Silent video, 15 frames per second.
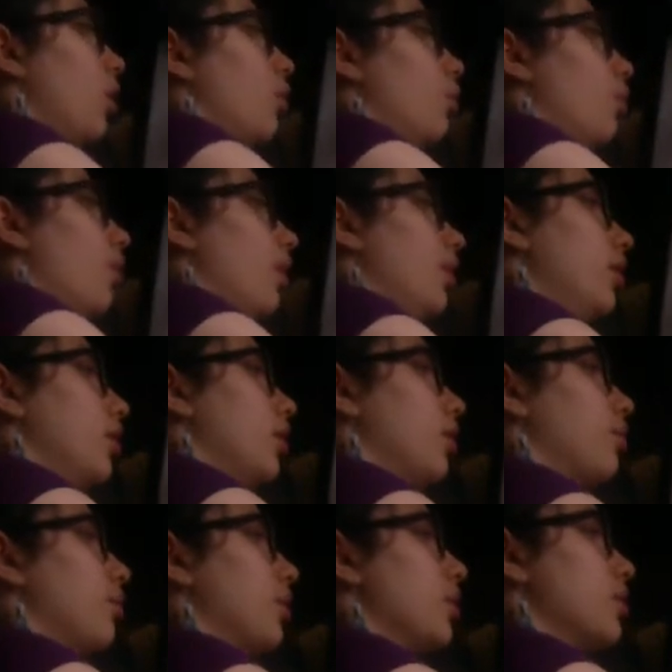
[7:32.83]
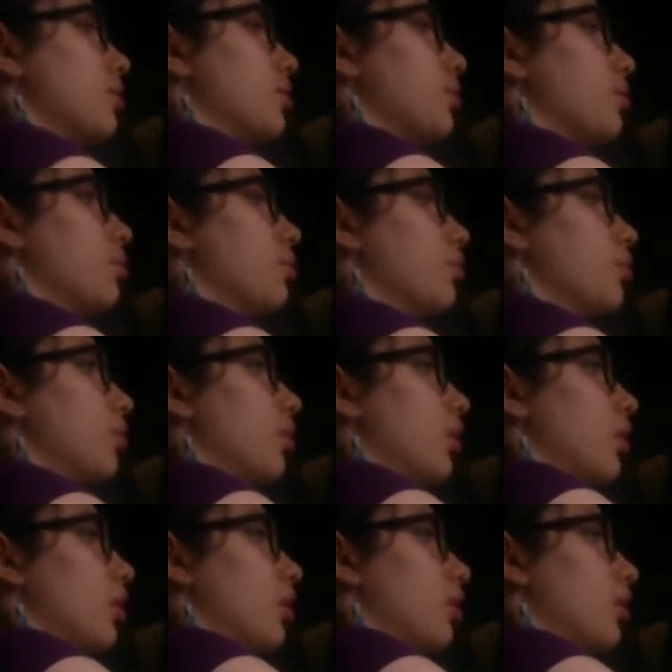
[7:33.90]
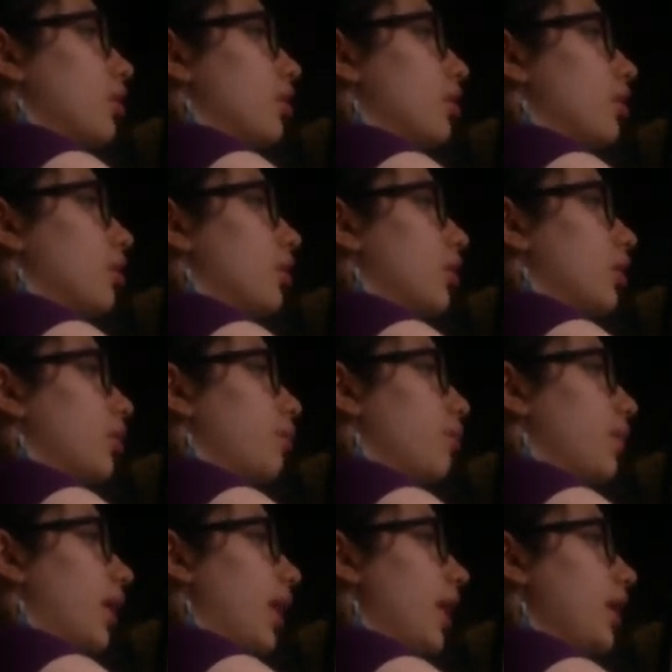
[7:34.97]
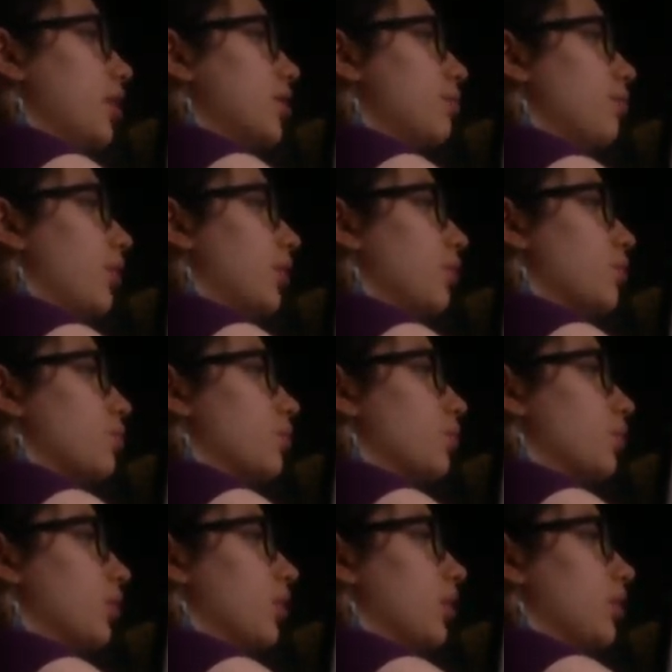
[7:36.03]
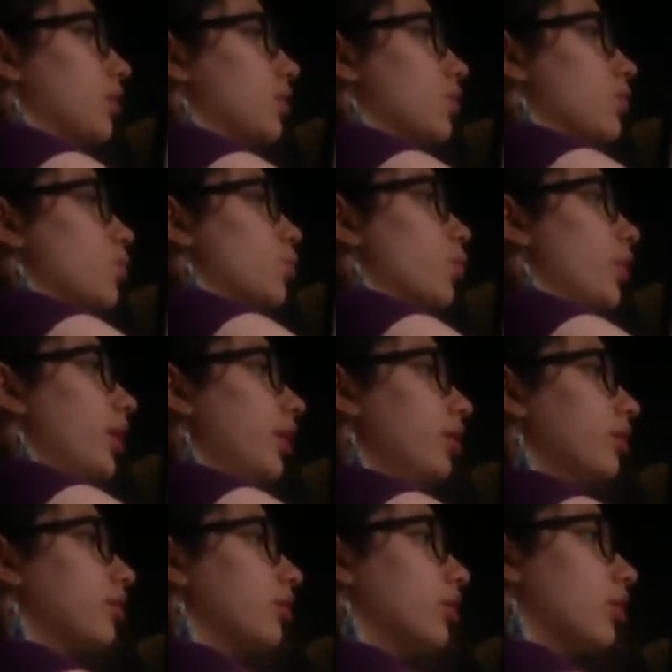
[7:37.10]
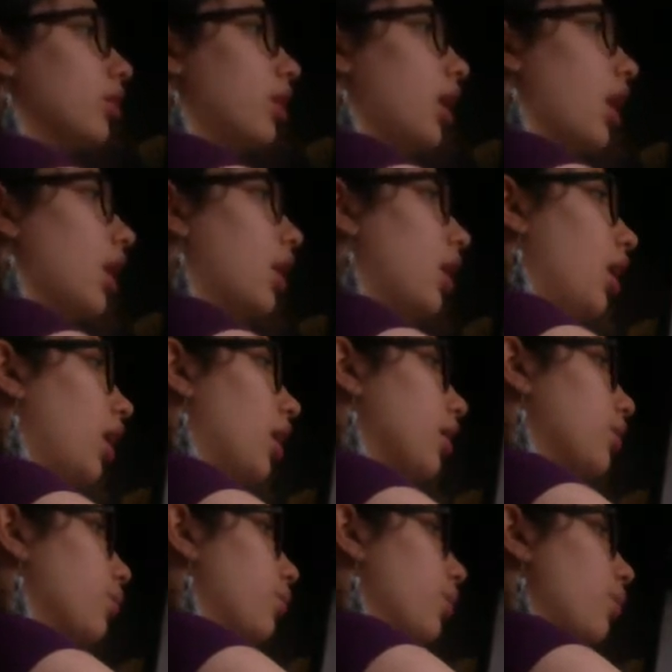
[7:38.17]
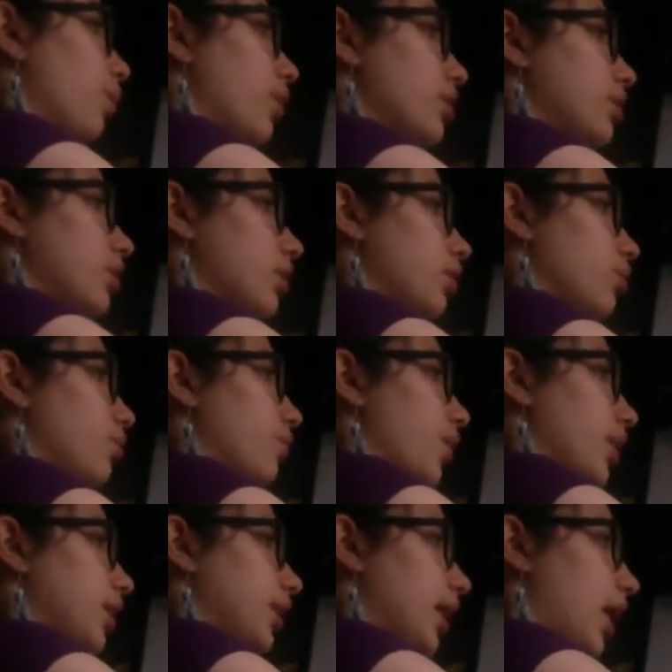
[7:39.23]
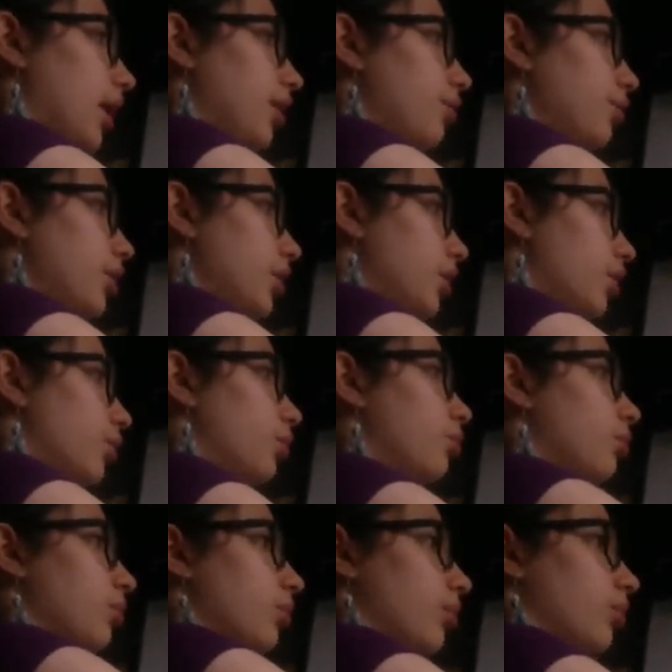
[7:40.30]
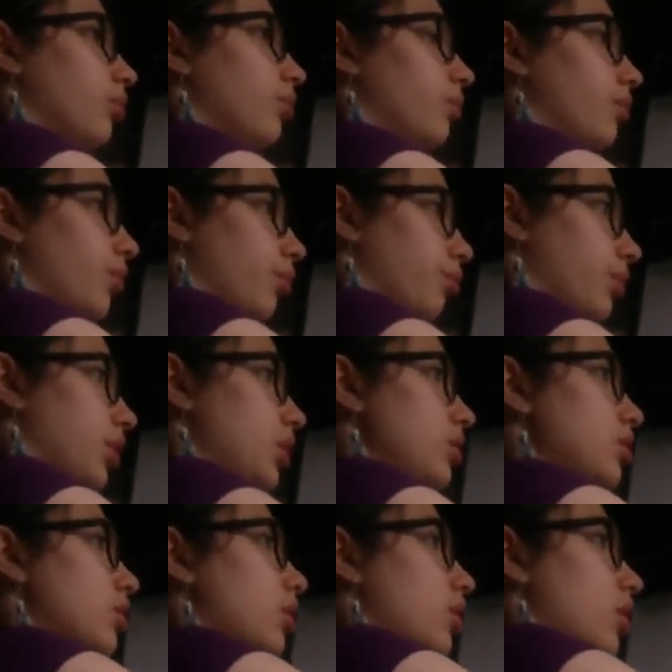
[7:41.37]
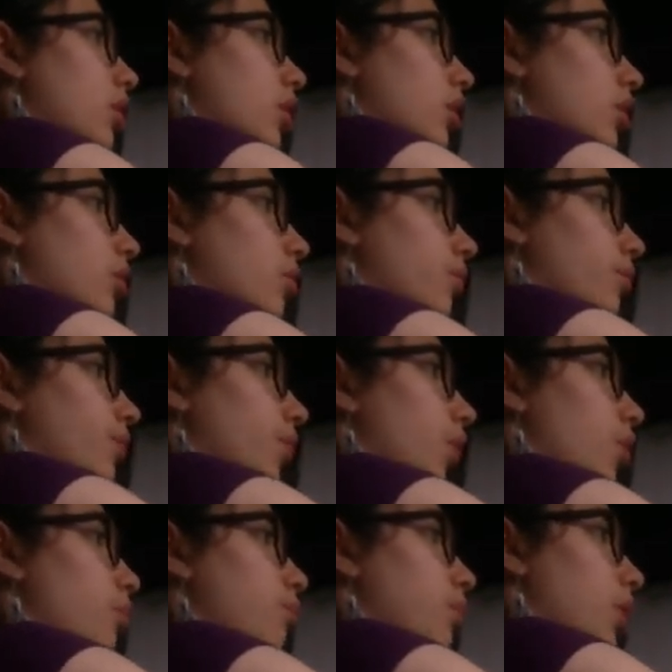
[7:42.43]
y equals to x minus 3 squared, and we want to find the area under the curve from this, from